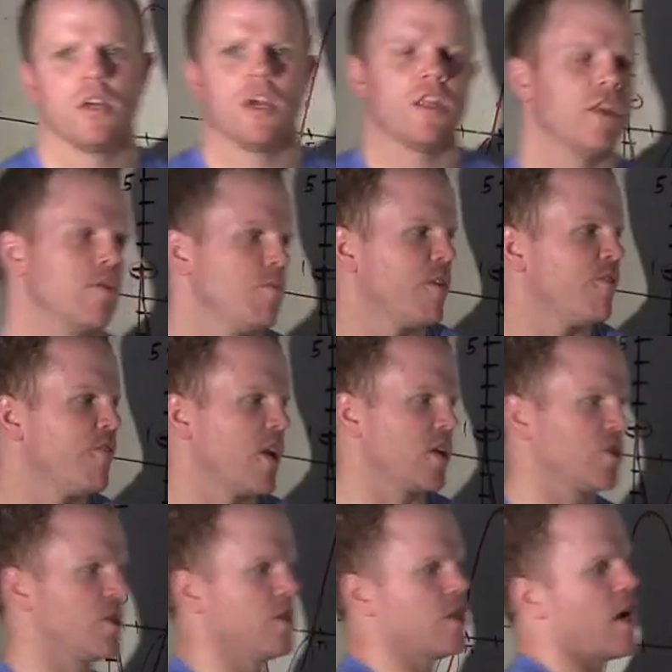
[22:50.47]
And then we
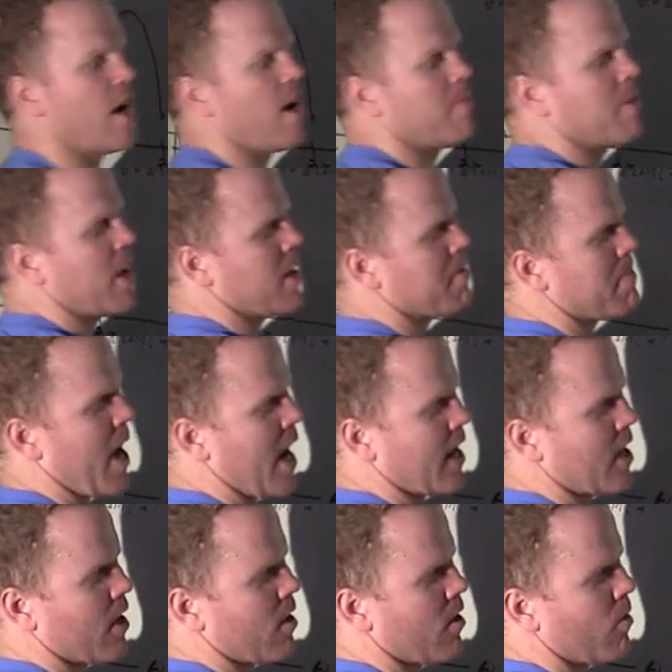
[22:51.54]
finish the job getting back
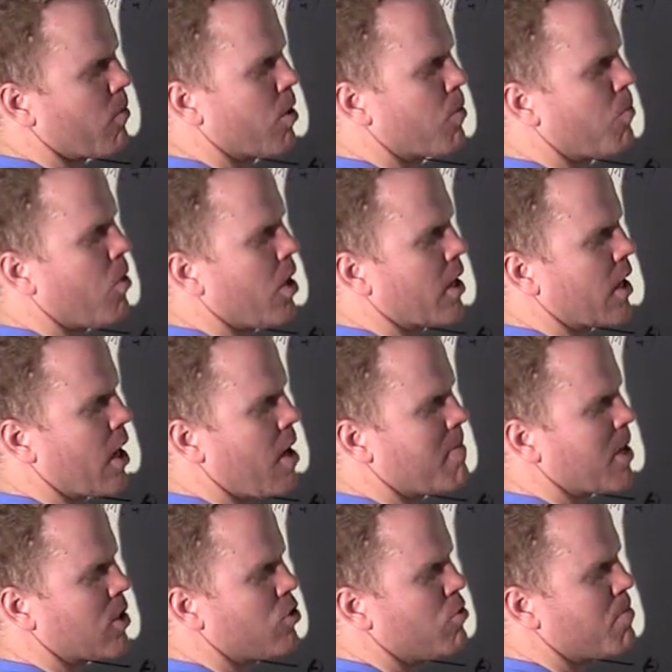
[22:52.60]
here with 1,
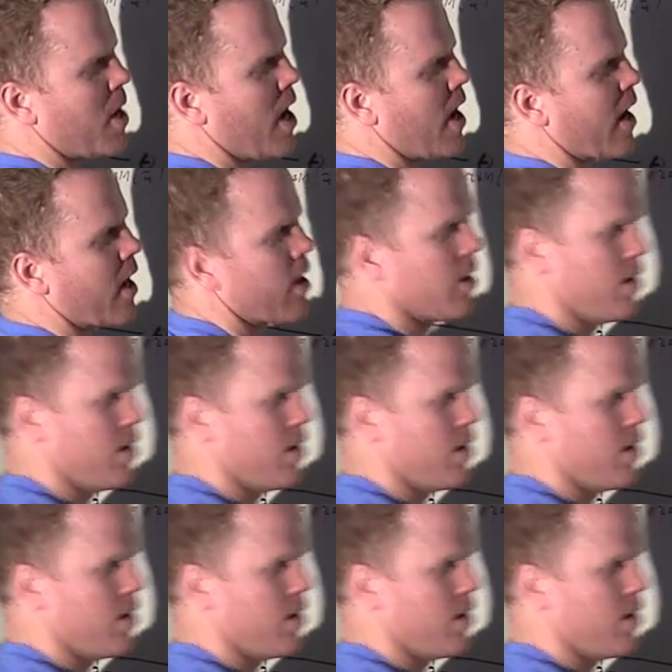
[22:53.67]
2 pi.